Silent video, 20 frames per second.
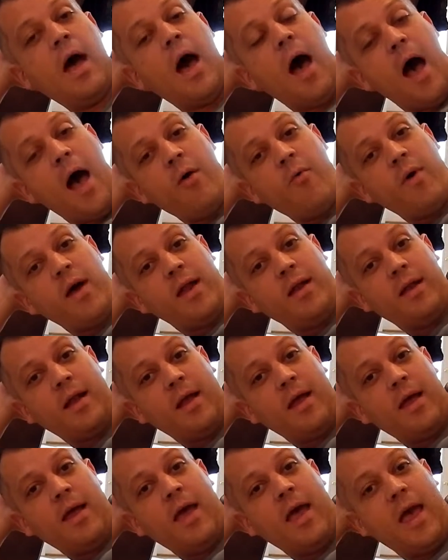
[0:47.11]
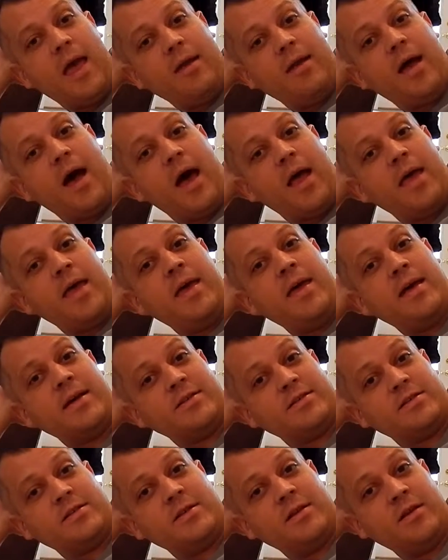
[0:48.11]
I went and got
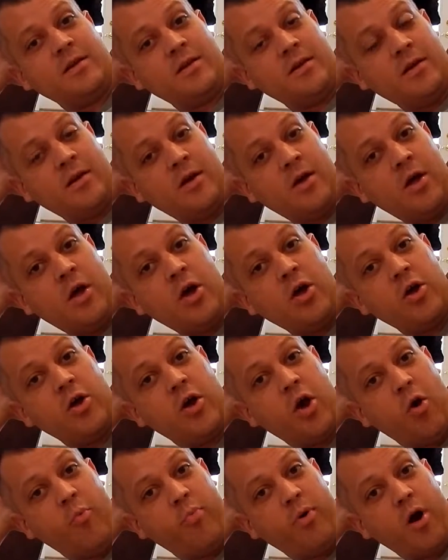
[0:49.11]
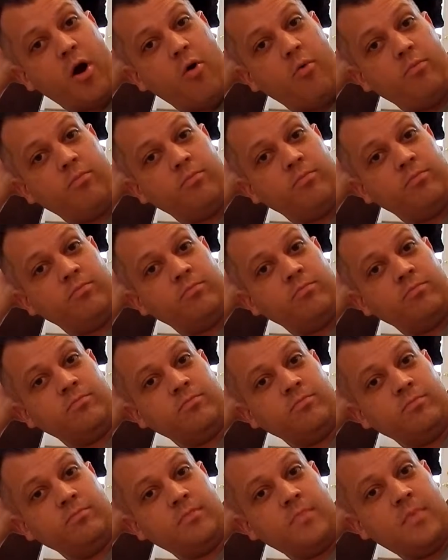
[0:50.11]
his GoPro.
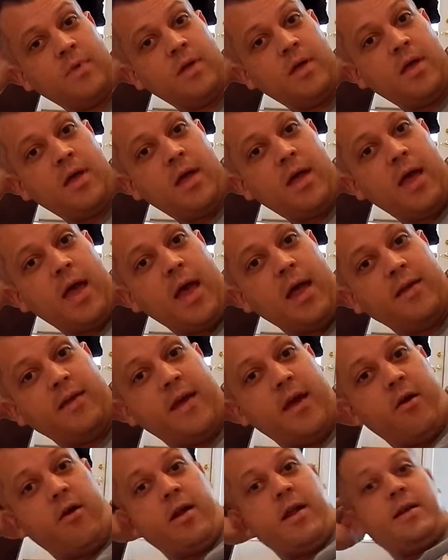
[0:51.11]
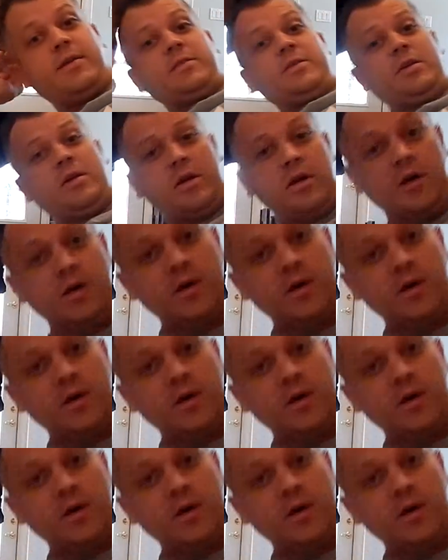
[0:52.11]
And here it is,